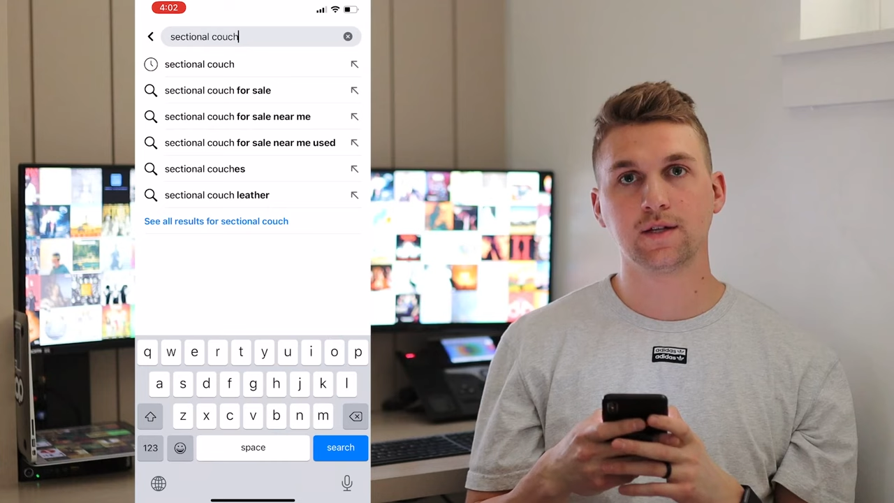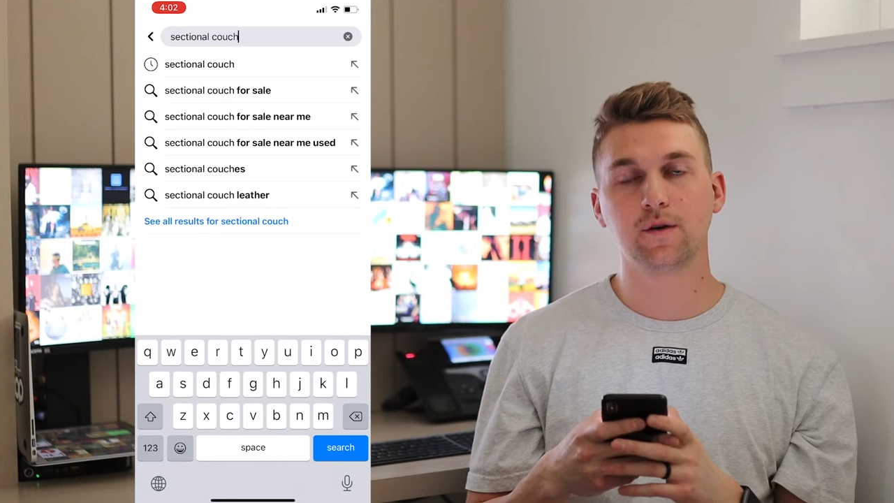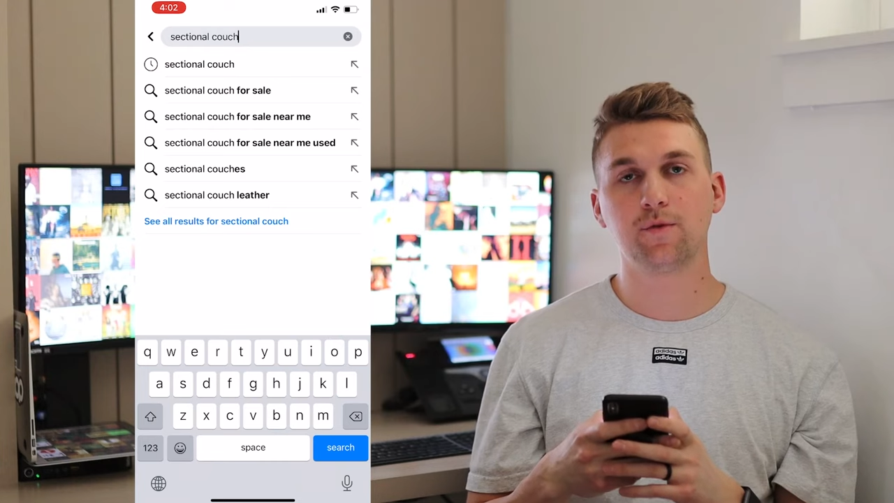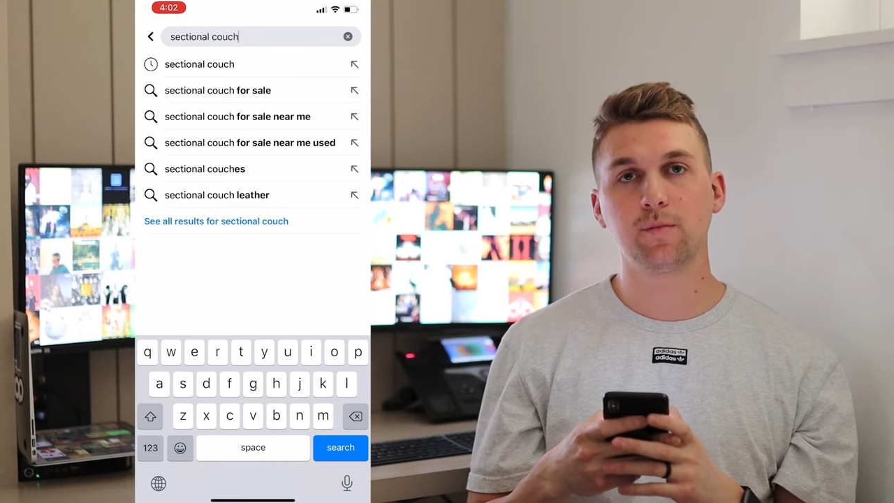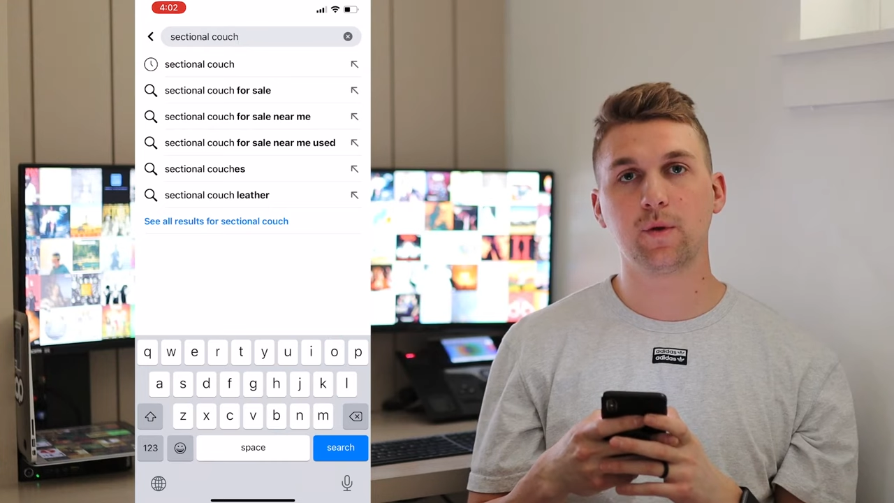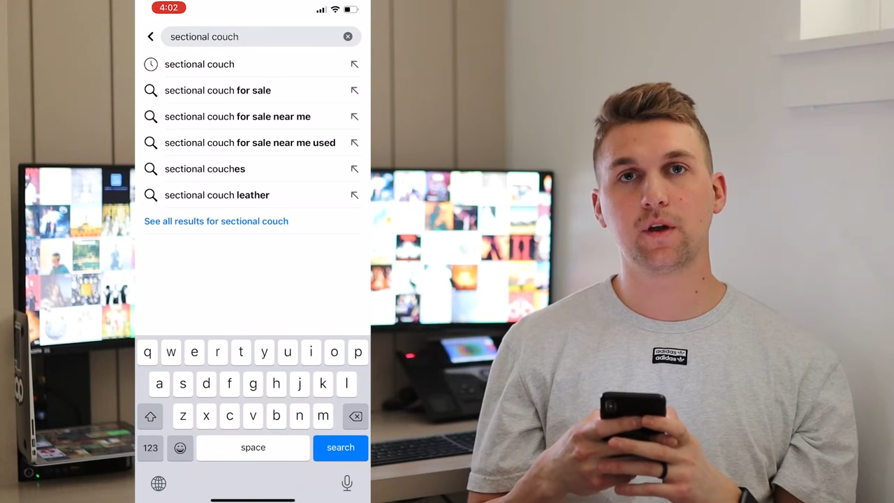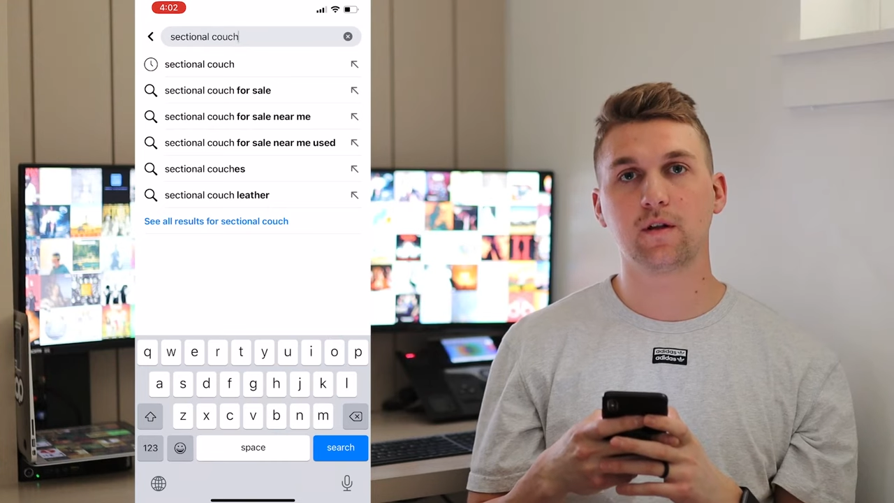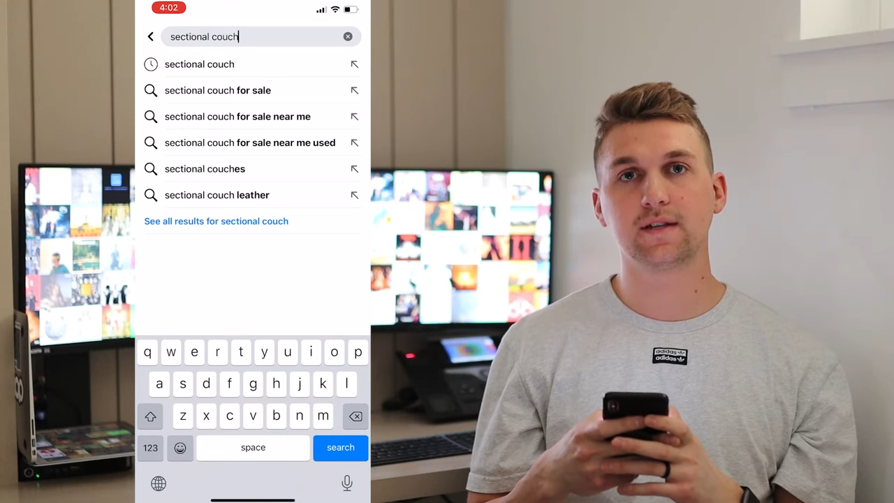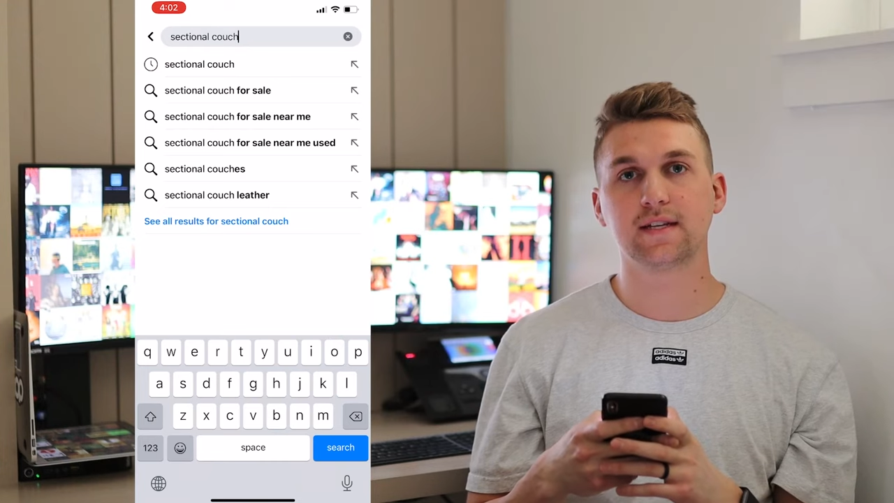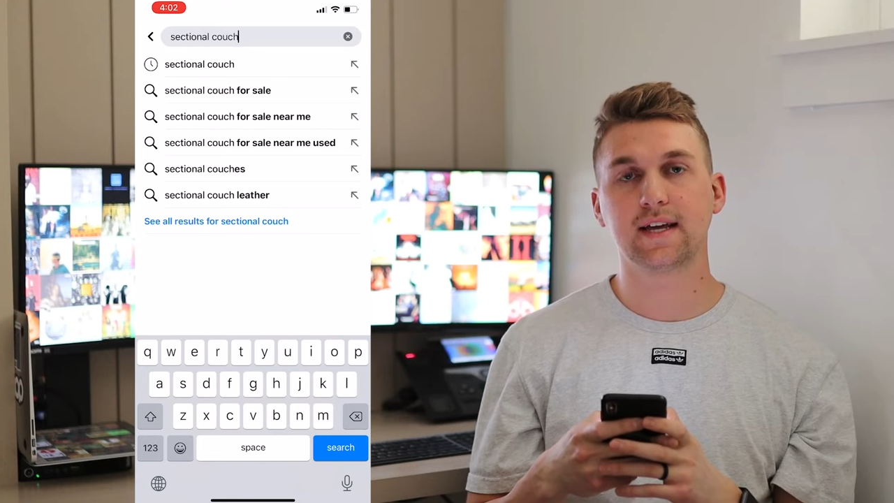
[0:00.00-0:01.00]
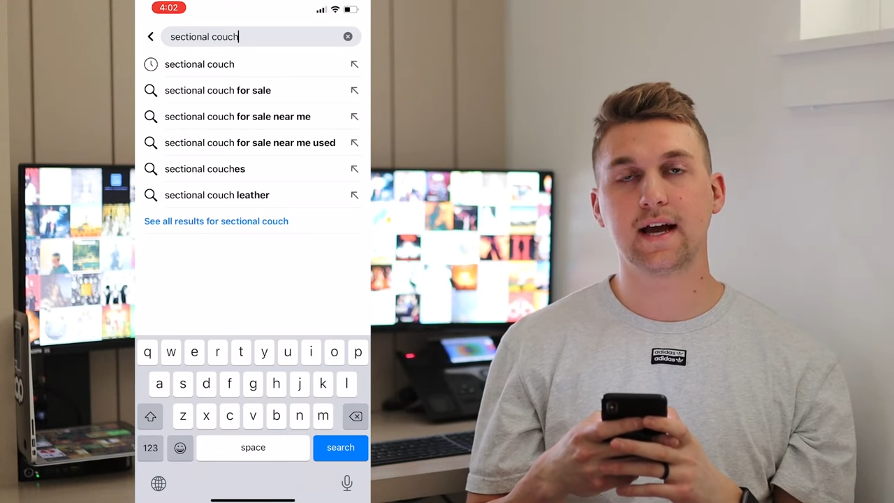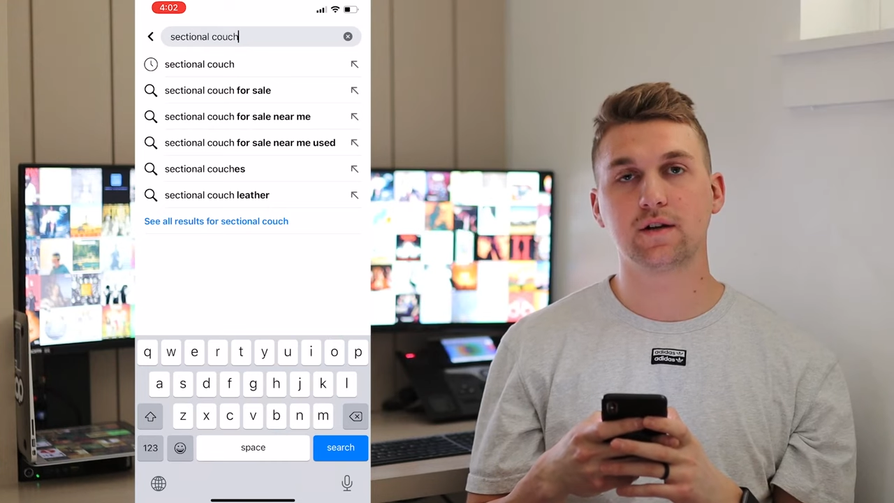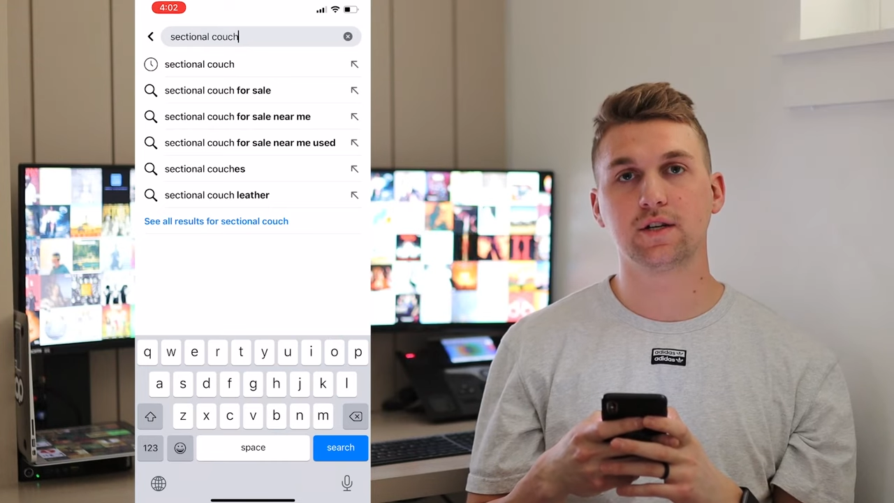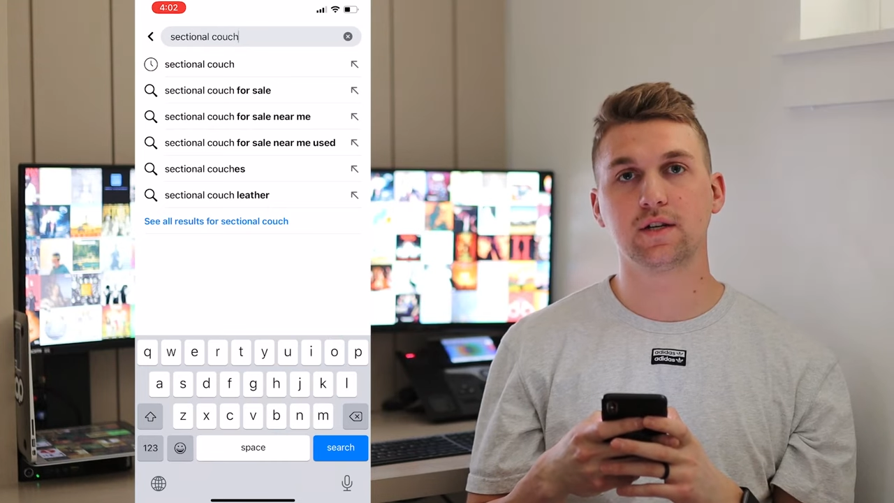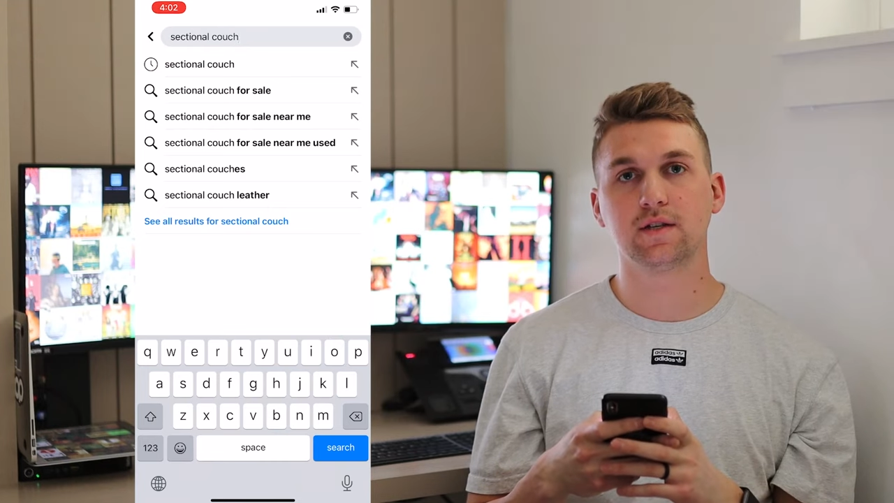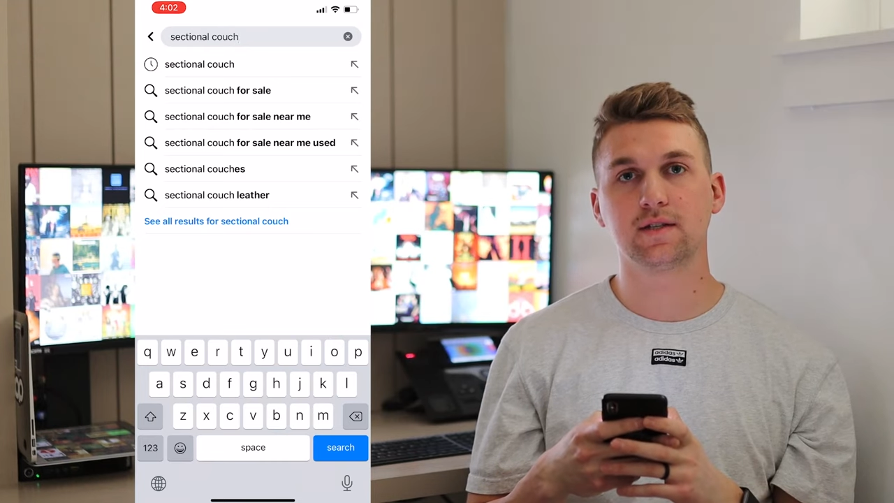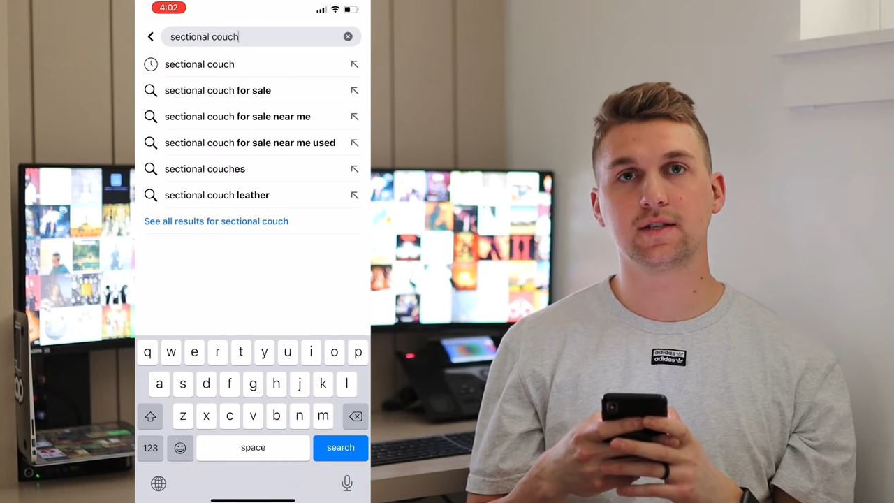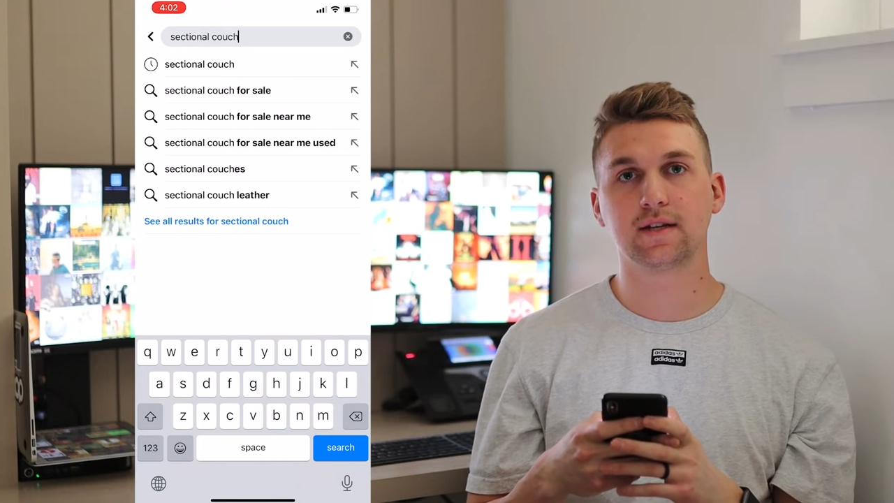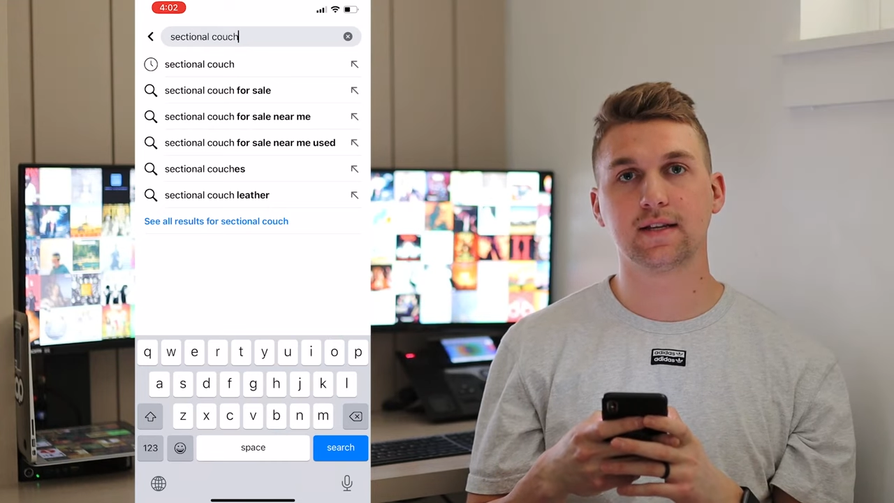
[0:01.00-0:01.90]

So people that are listing couches